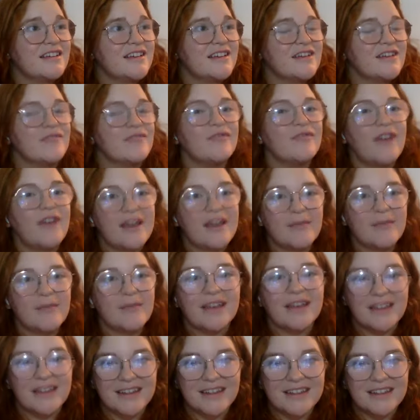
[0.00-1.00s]
invite
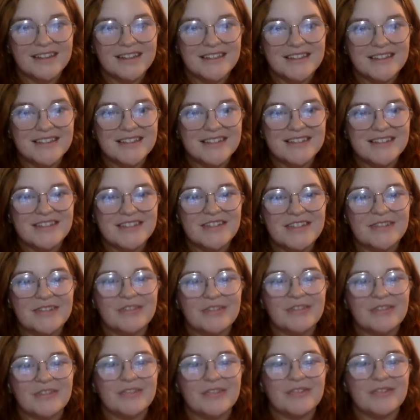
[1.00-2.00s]
my kids
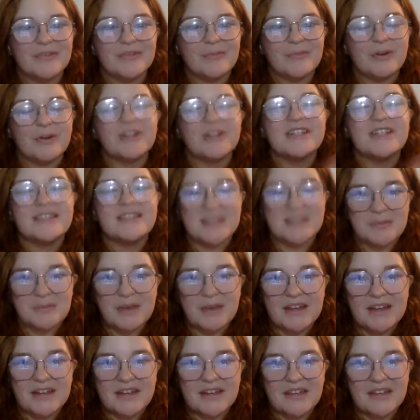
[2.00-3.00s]
to
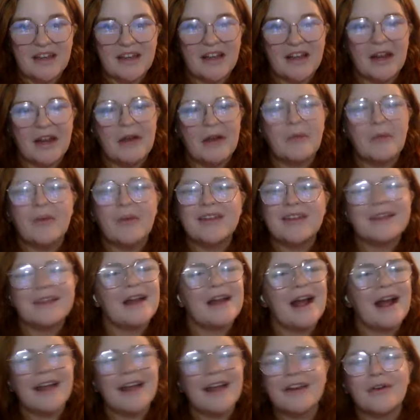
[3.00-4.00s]
participate in that in a way that
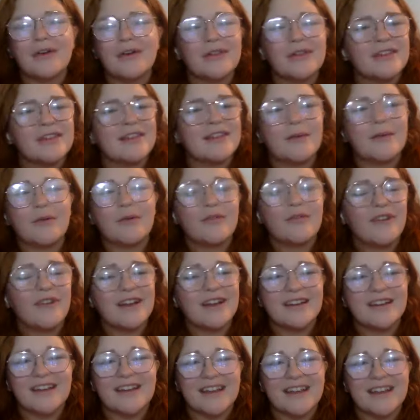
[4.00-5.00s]
I know that they will
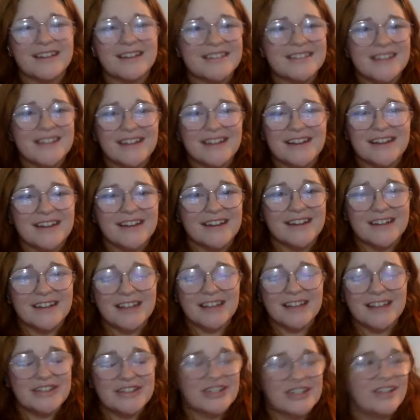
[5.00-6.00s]
find exciting and
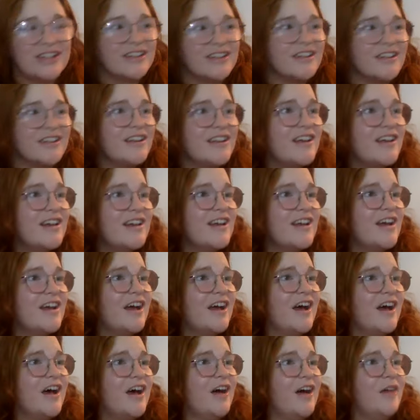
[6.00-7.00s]
engaging.
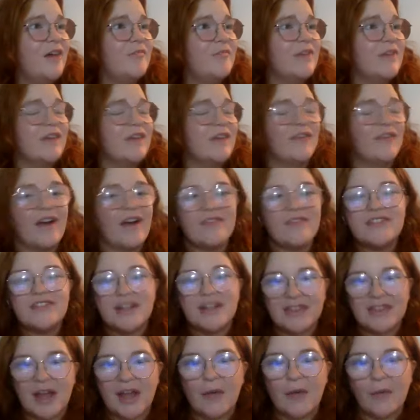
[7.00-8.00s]
If I've
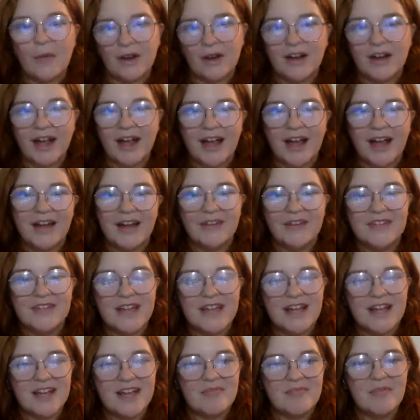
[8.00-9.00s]
done that work ahead of
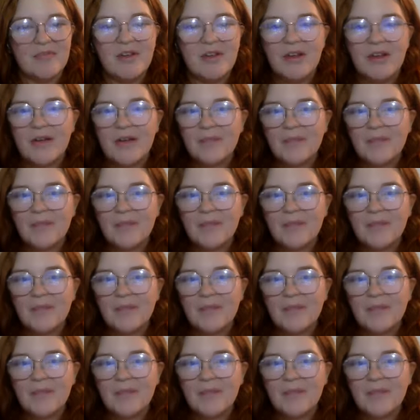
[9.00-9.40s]
time,